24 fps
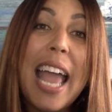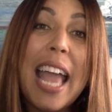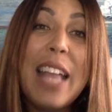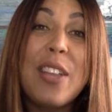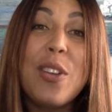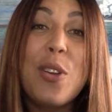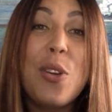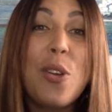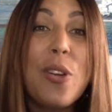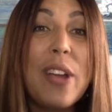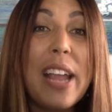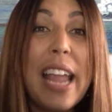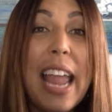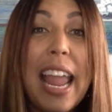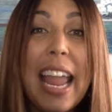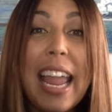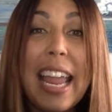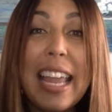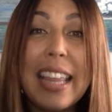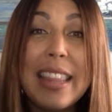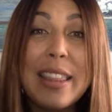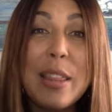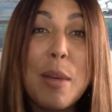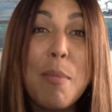and
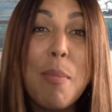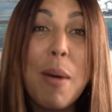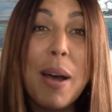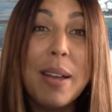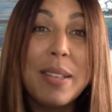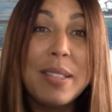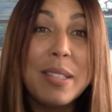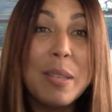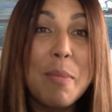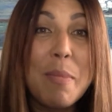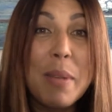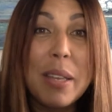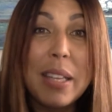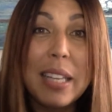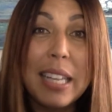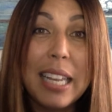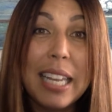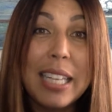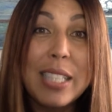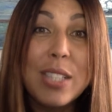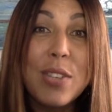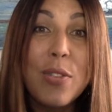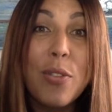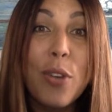create the
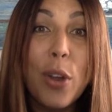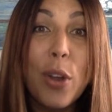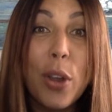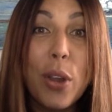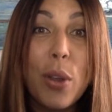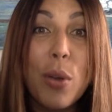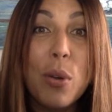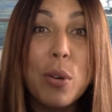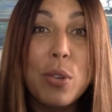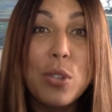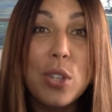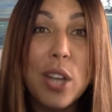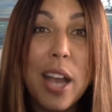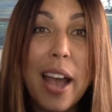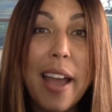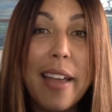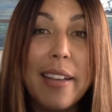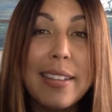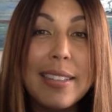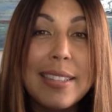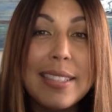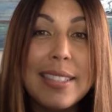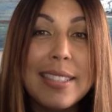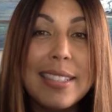possibilities for your
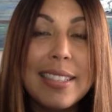child.